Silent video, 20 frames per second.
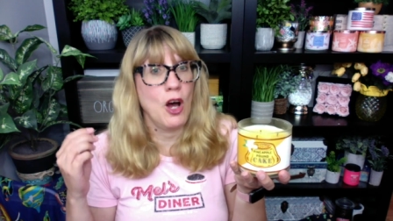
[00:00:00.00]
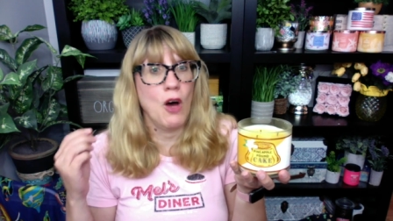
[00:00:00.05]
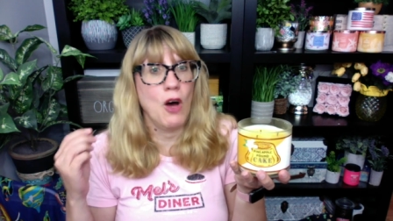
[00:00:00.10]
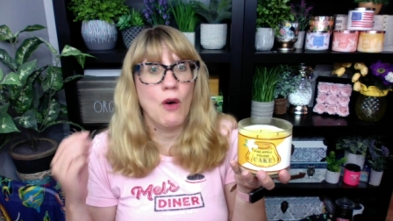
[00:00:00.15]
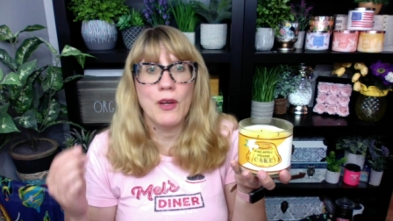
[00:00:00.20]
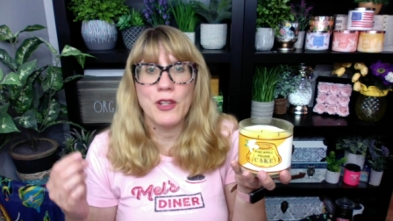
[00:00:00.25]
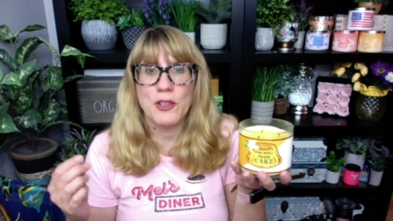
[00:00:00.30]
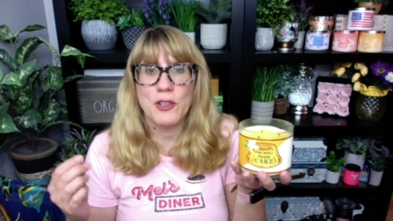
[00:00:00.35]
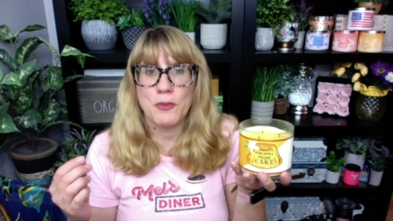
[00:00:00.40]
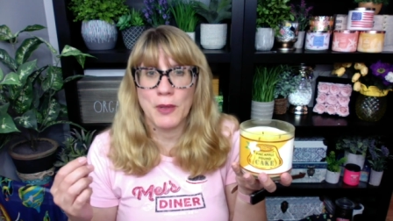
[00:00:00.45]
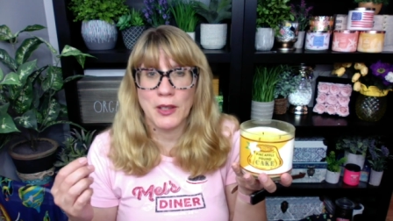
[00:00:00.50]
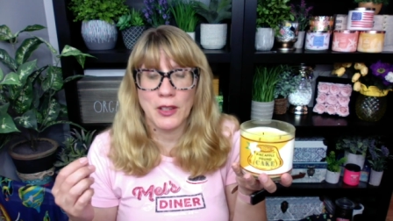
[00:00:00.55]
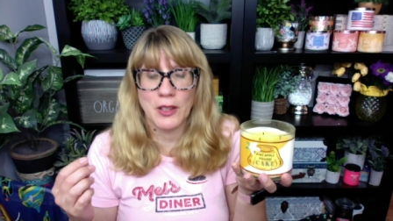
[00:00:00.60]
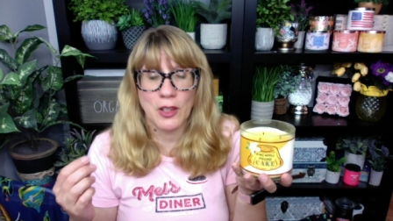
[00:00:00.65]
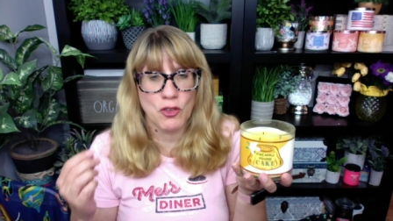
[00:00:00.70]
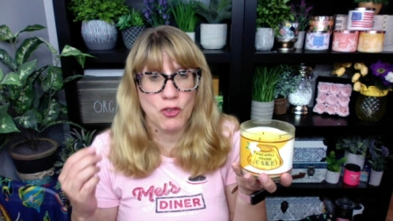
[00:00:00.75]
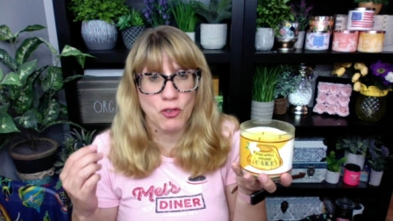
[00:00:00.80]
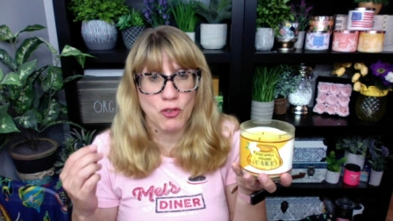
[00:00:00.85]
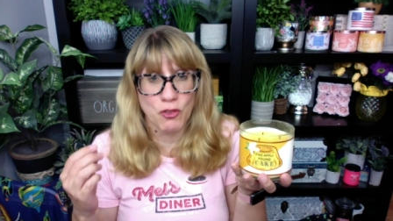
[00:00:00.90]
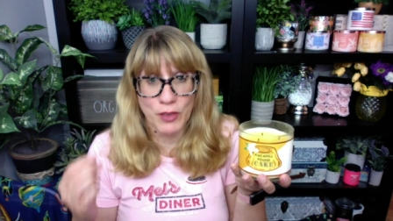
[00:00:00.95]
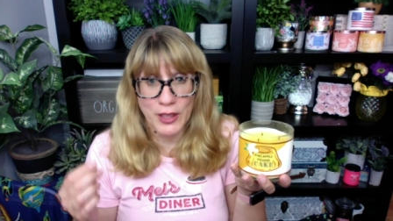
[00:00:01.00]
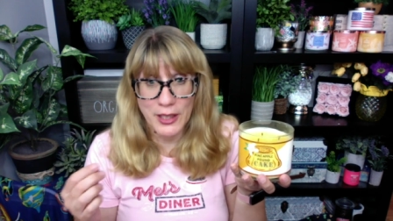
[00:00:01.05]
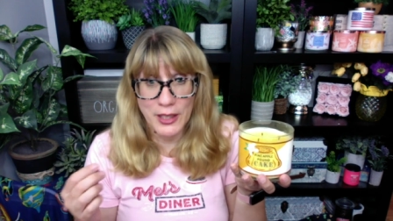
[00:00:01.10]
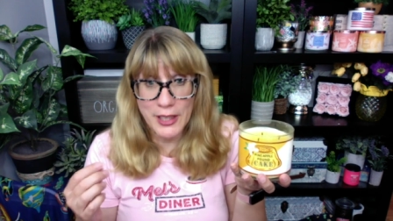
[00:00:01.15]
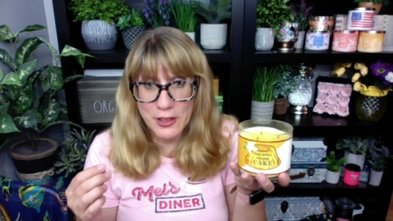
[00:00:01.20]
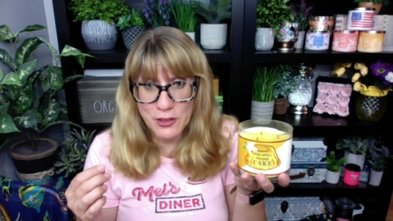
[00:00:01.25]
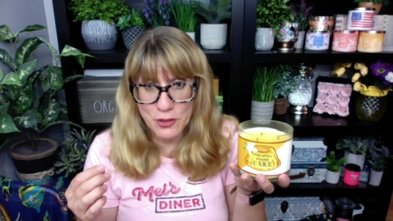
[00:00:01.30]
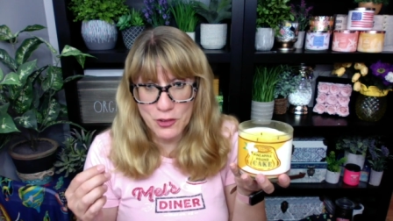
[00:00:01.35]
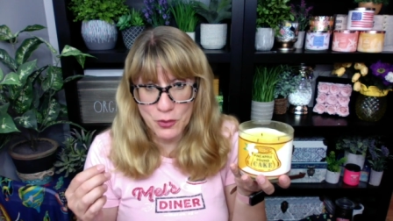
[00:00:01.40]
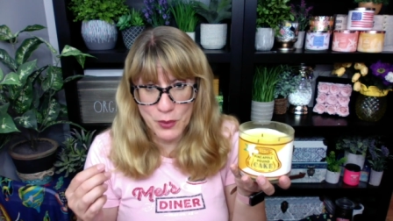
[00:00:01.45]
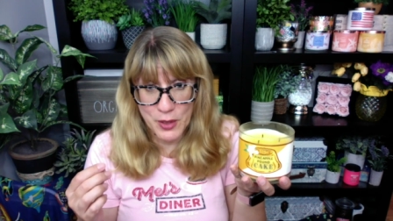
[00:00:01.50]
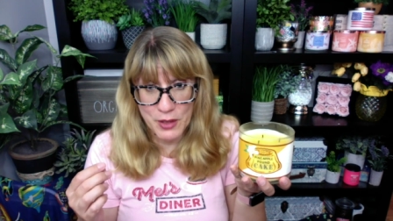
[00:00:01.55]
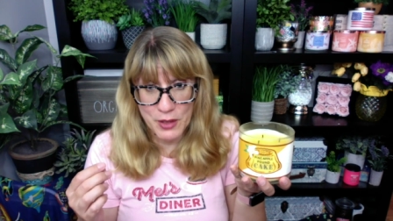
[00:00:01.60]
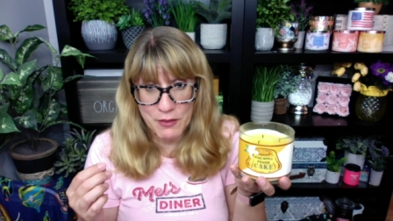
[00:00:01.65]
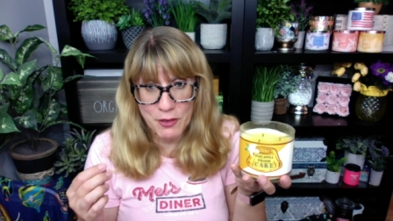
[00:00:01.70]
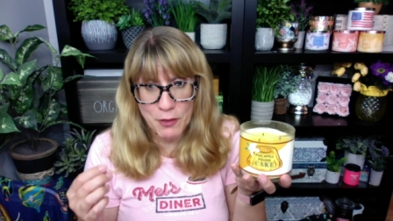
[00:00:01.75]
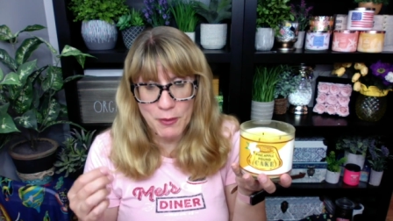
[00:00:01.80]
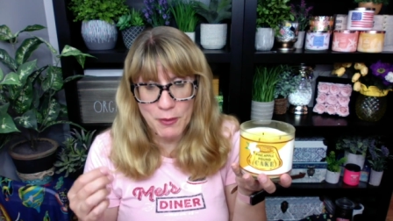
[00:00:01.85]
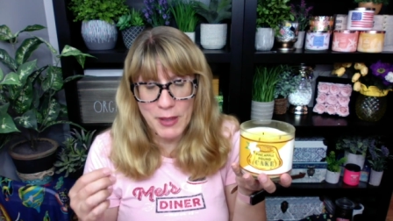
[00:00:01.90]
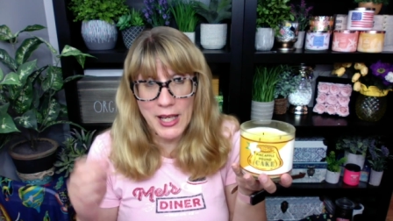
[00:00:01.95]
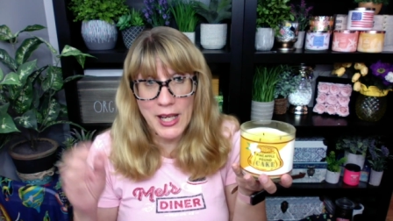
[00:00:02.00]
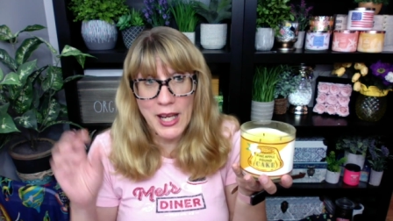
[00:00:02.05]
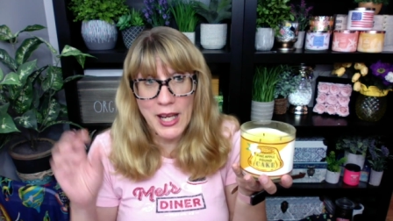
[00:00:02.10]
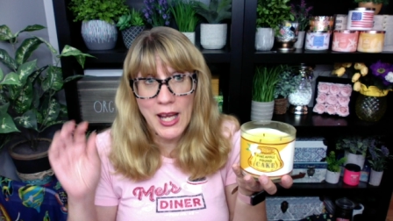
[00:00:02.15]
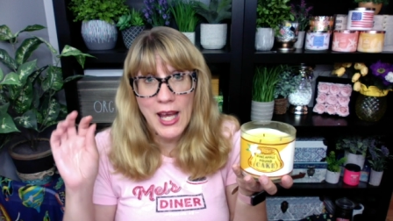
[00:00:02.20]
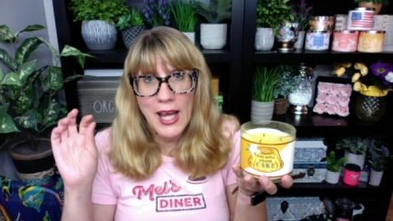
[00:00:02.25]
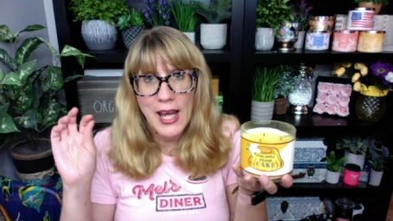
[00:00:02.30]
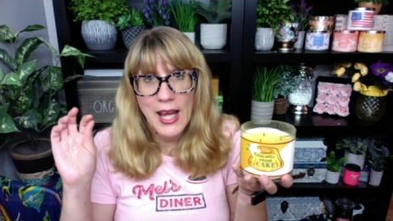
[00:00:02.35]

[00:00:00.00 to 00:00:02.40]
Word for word: always been like really sweet for me,